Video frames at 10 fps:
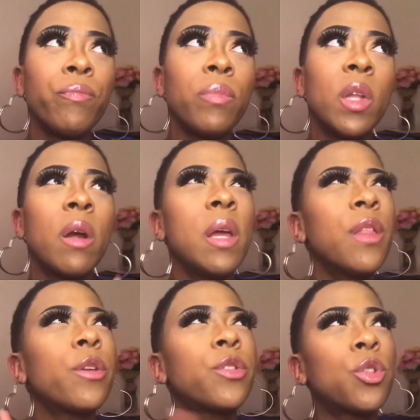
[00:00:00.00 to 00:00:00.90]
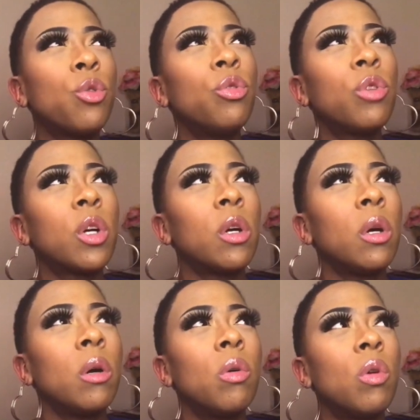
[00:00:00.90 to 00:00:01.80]
They're either
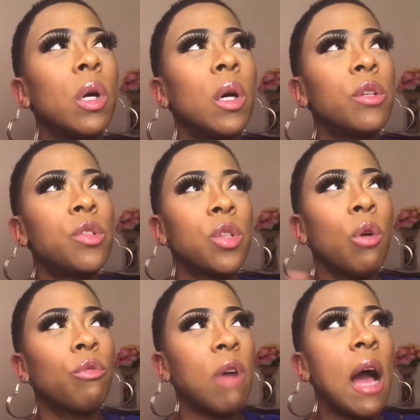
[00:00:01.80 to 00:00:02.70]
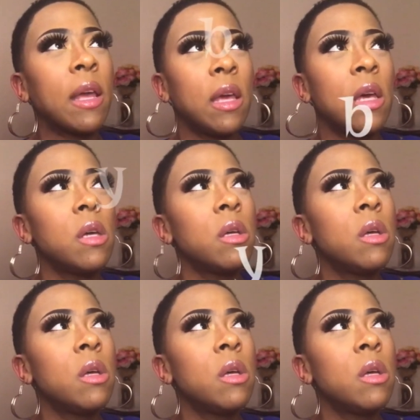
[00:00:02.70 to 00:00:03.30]
Schoolgirl or So Rocket.